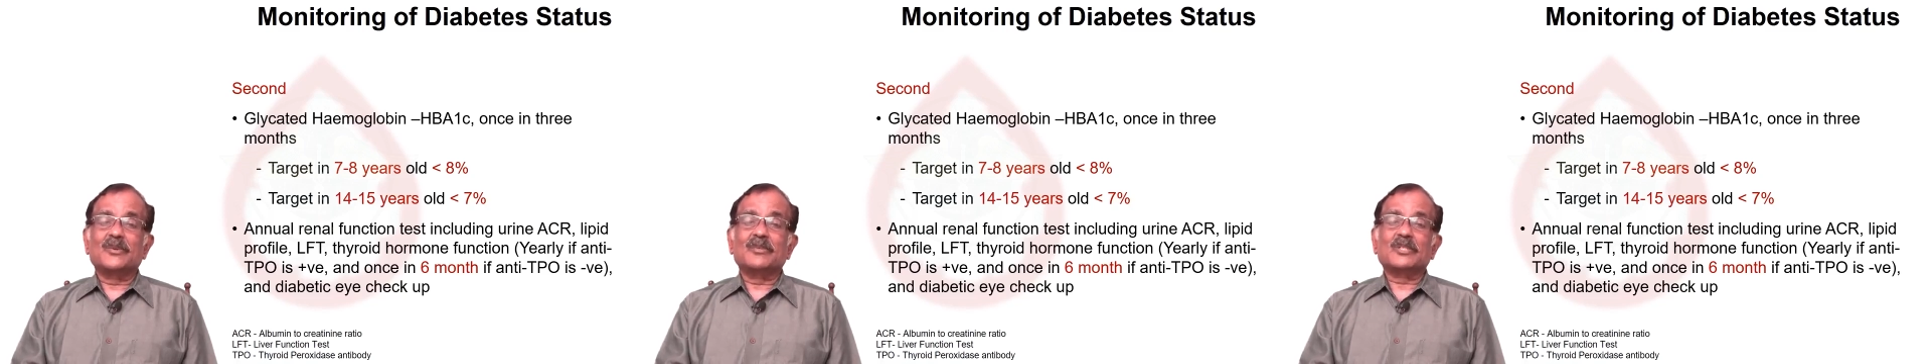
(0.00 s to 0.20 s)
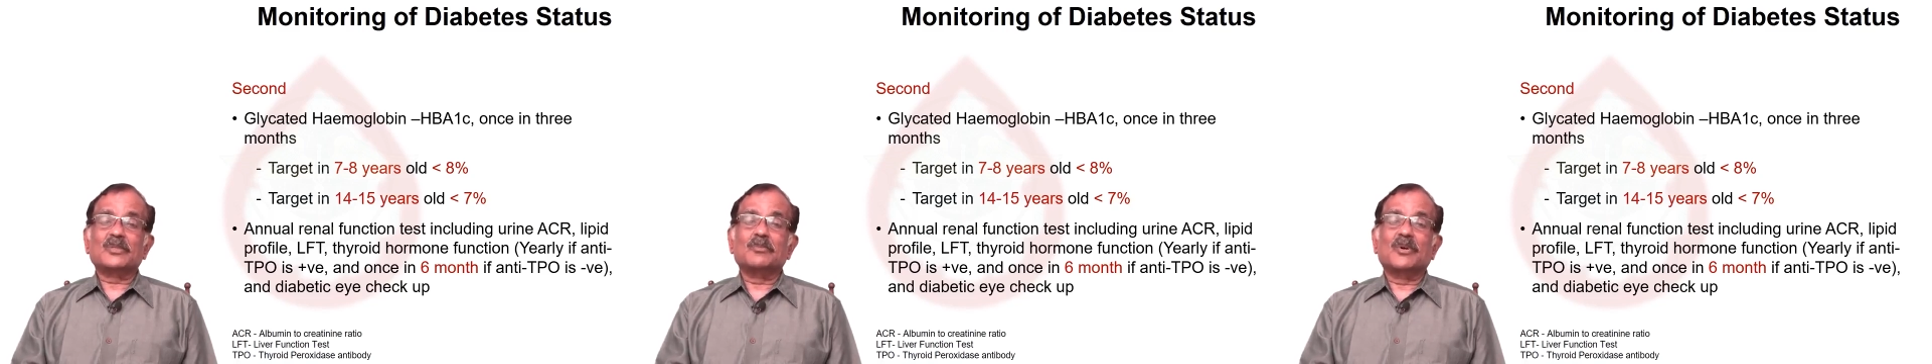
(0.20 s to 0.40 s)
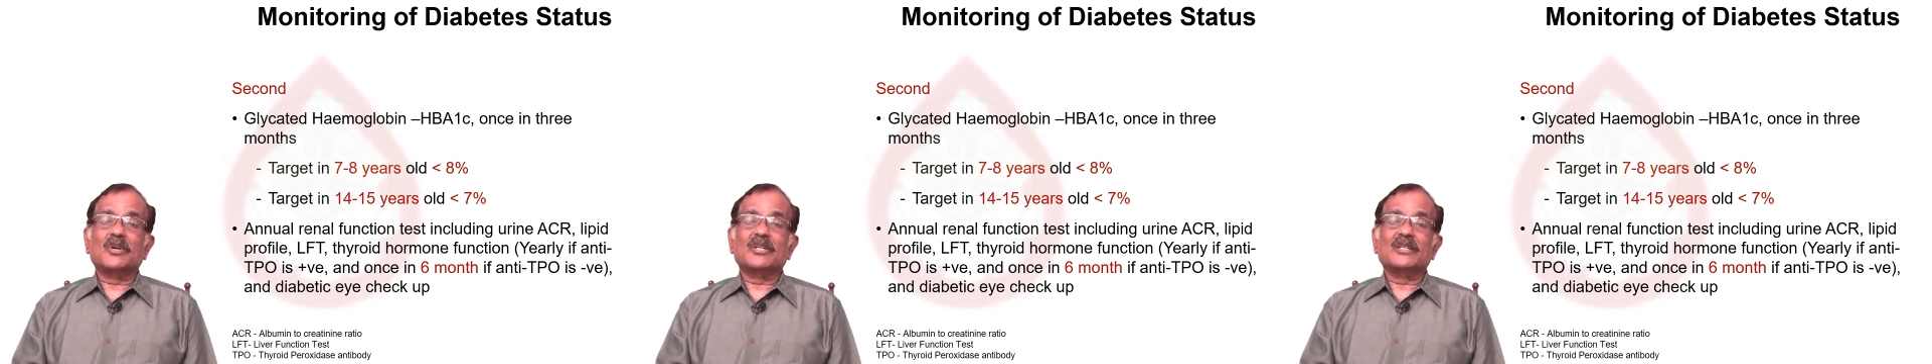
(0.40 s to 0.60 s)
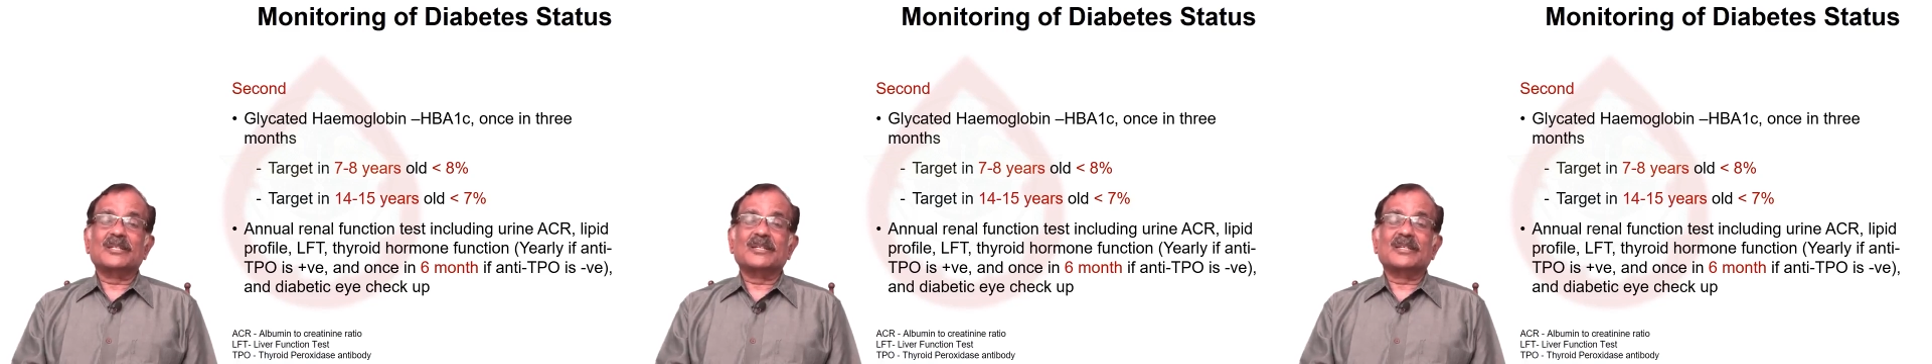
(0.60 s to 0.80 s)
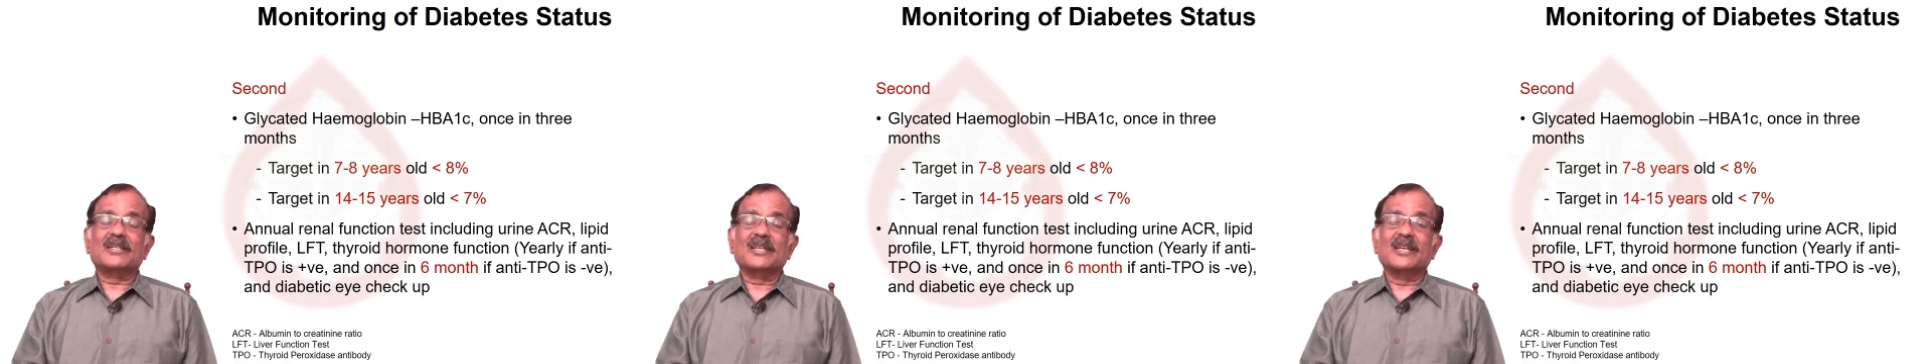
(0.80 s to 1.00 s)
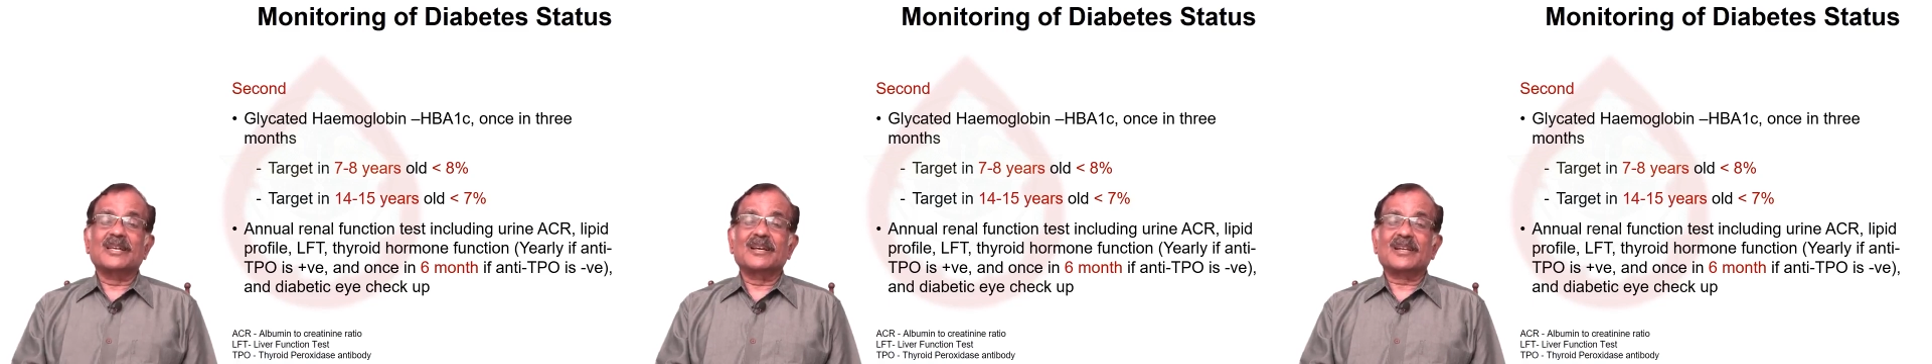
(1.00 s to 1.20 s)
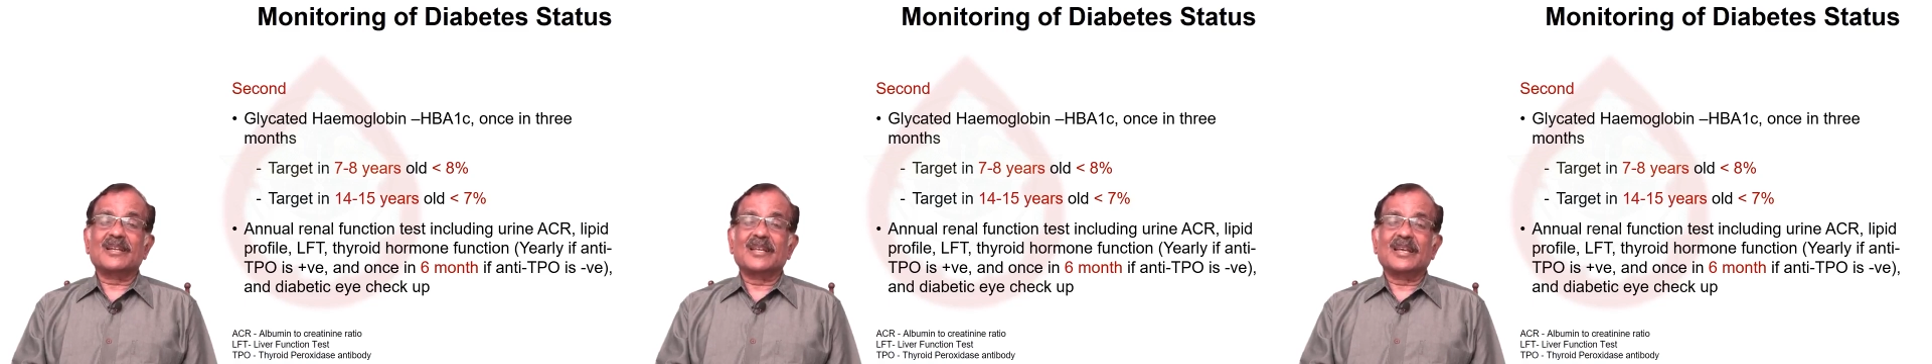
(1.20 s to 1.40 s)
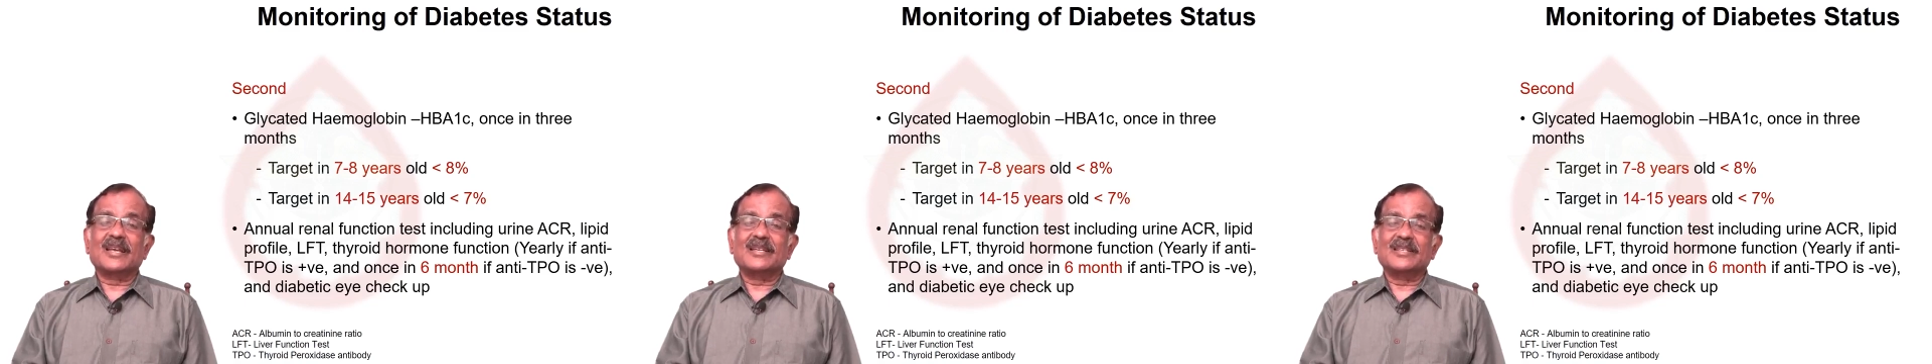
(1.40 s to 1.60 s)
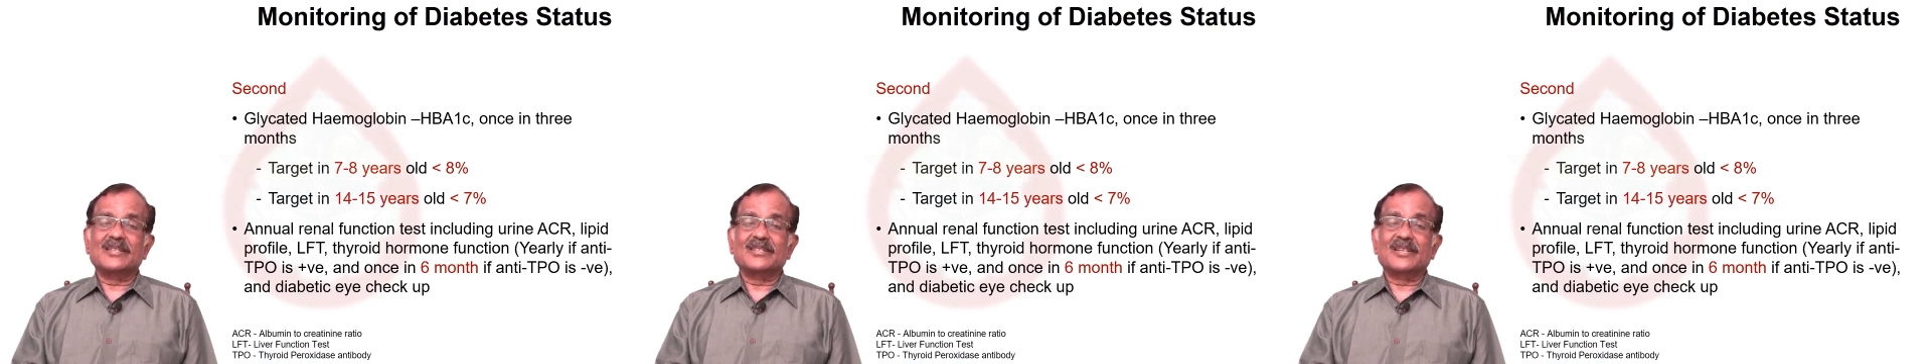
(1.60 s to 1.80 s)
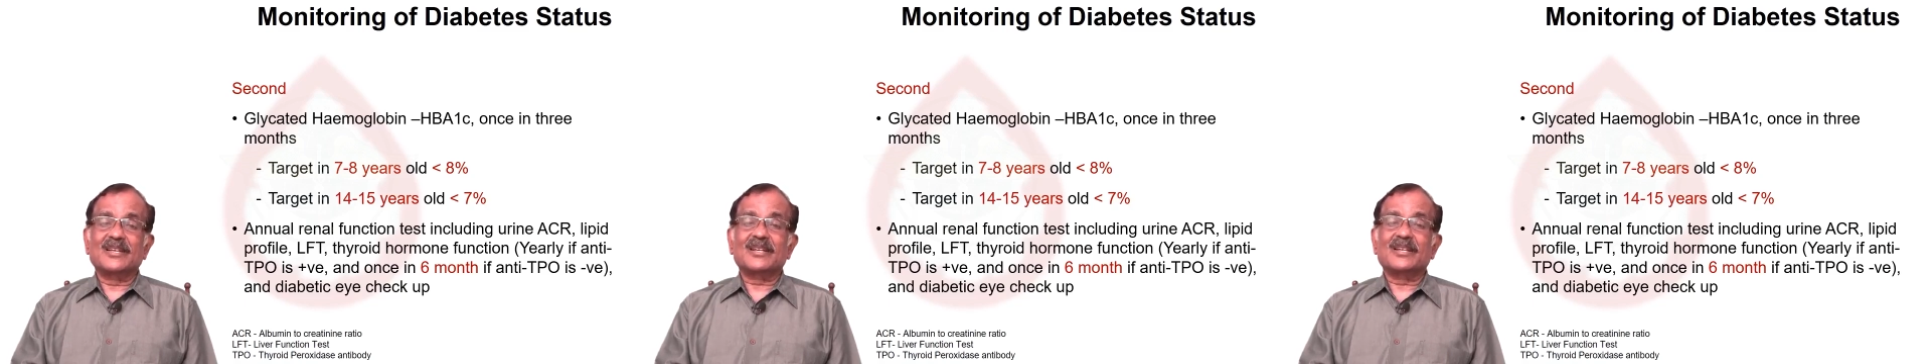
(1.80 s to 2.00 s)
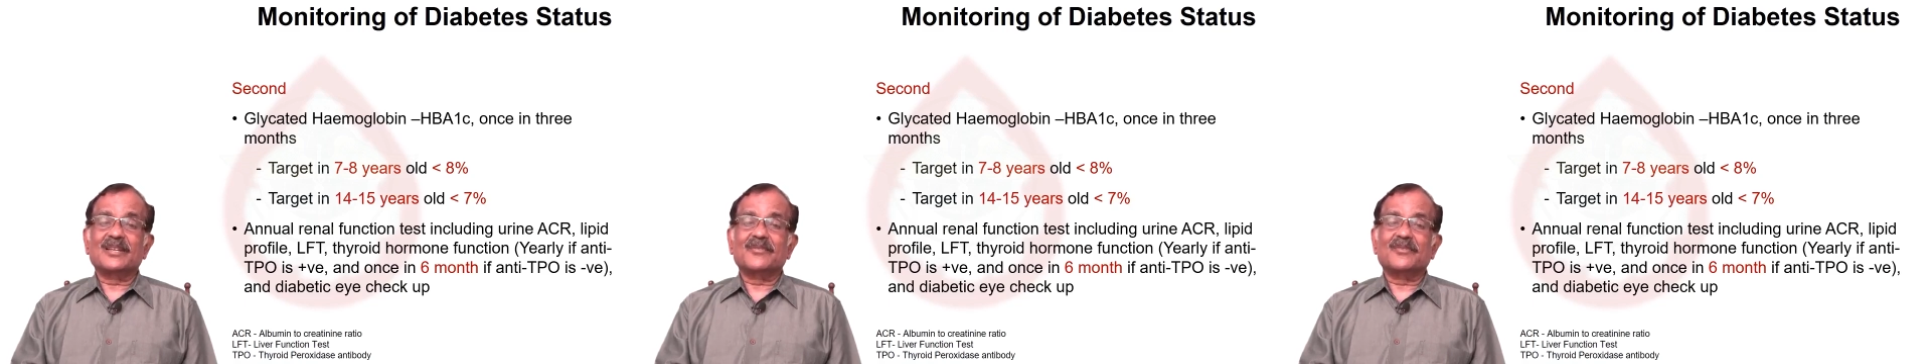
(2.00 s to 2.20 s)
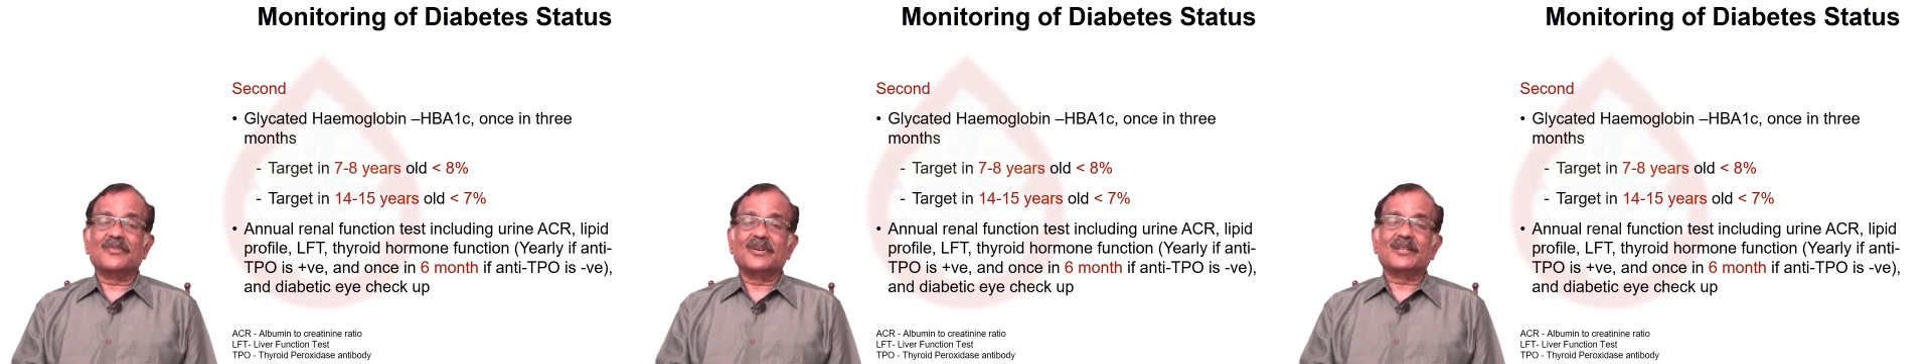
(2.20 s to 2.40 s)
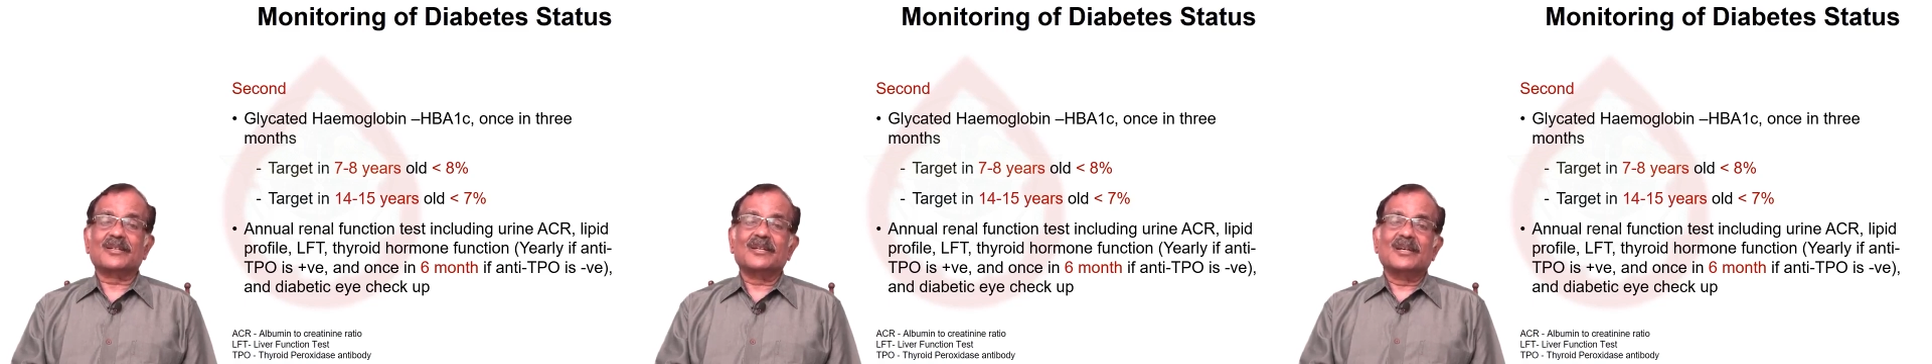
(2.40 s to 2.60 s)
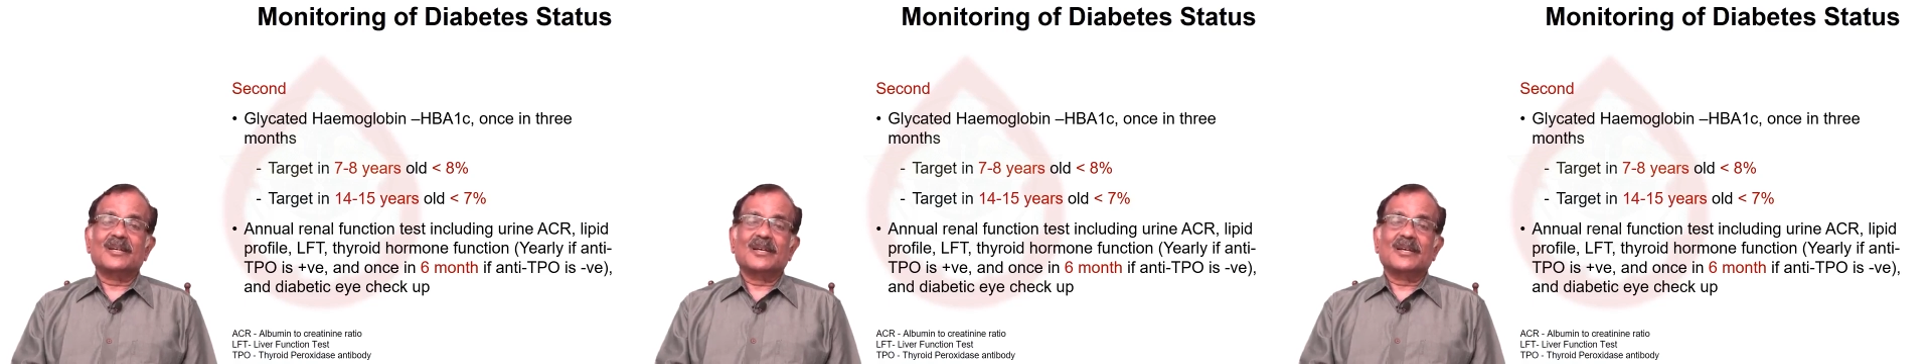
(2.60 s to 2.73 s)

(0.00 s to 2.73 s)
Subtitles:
you must monitor yearly, at least yearly, for